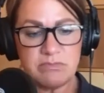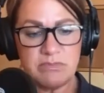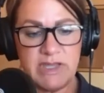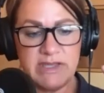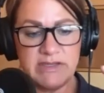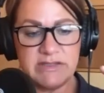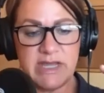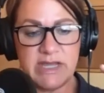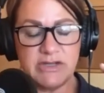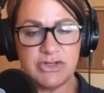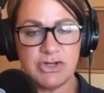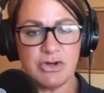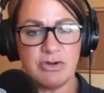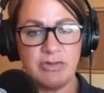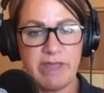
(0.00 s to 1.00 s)
is then
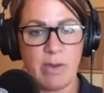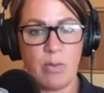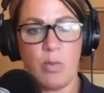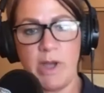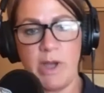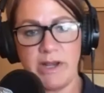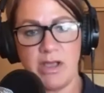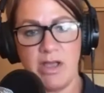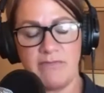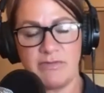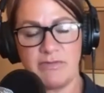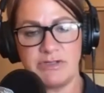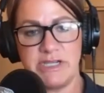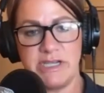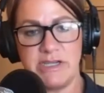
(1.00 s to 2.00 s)
turn that one
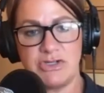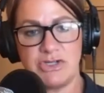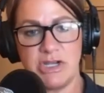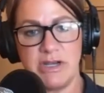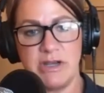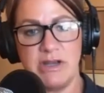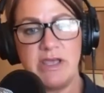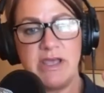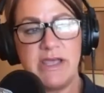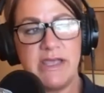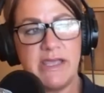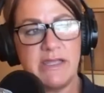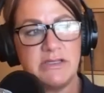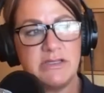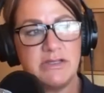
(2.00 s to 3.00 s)
conversation
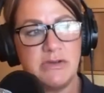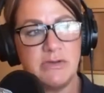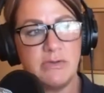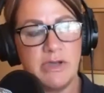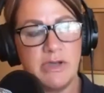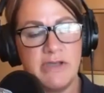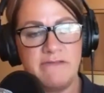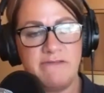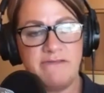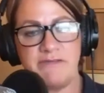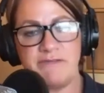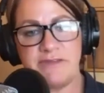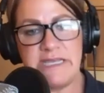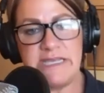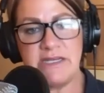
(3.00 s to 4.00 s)
into
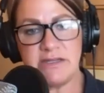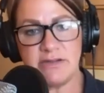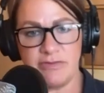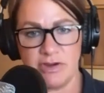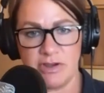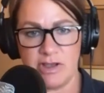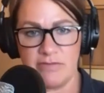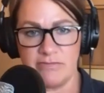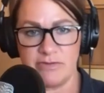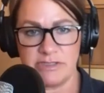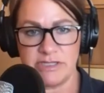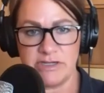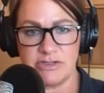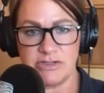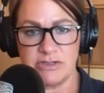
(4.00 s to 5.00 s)
15 different
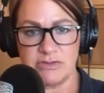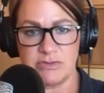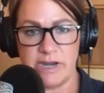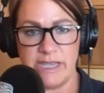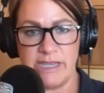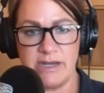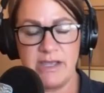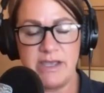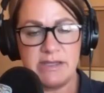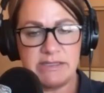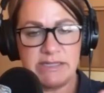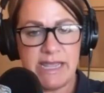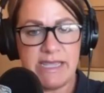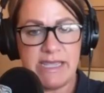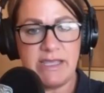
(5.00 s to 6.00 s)
conversations, right?
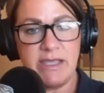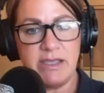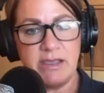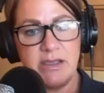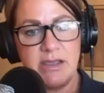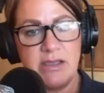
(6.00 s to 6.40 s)
Taking,